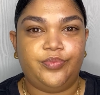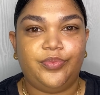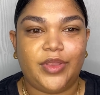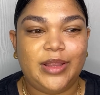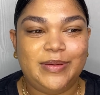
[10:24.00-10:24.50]

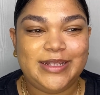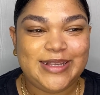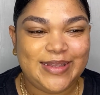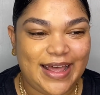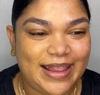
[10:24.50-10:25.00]
let me do
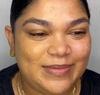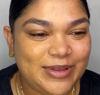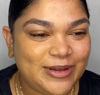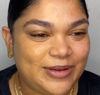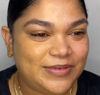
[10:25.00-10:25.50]
that. Let me go
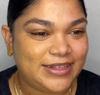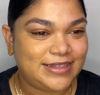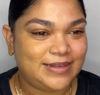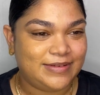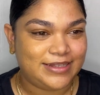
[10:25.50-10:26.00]
in with some
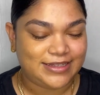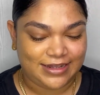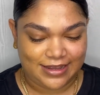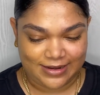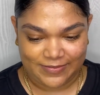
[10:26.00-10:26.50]
concealer
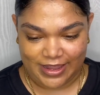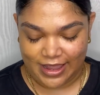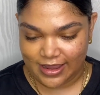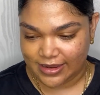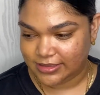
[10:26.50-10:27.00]
under my
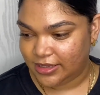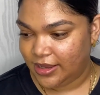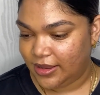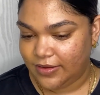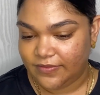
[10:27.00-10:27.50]
eyes.
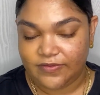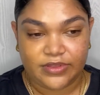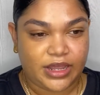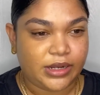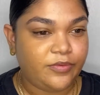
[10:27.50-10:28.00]
For
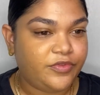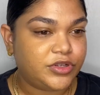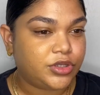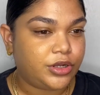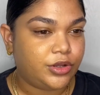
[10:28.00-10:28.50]
that, I'm first
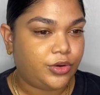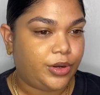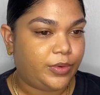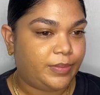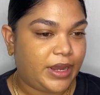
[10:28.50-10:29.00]
gonna go in
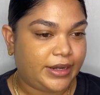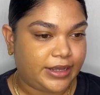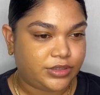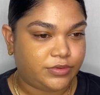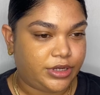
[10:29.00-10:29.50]
with my NARS
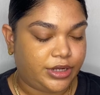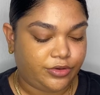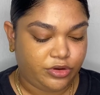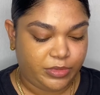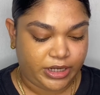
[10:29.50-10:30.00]
Radiant
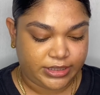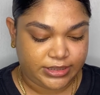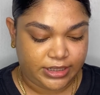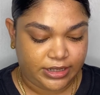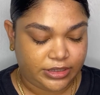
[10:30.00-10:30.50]
Creamy Concealer
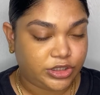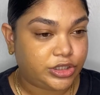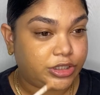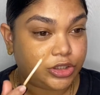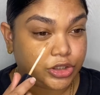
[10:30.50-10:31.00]
in the shade
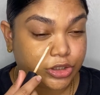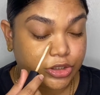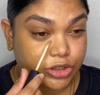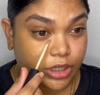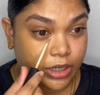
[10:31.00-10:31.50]

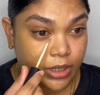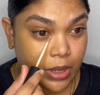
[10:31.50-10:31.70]
Ginger,